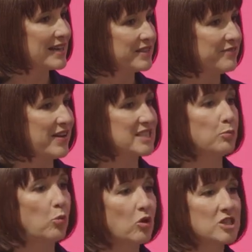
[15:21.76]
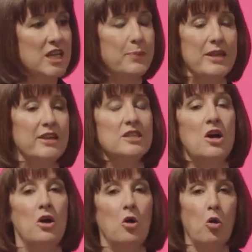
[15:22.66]
and invest more cheaply than
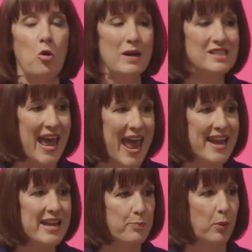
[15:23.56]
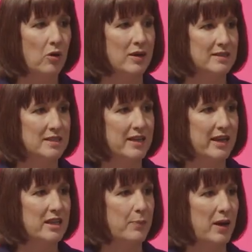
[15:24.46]
almost any point
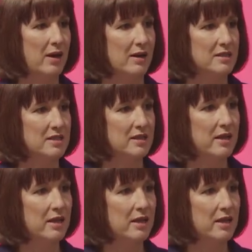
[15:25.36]
in the past,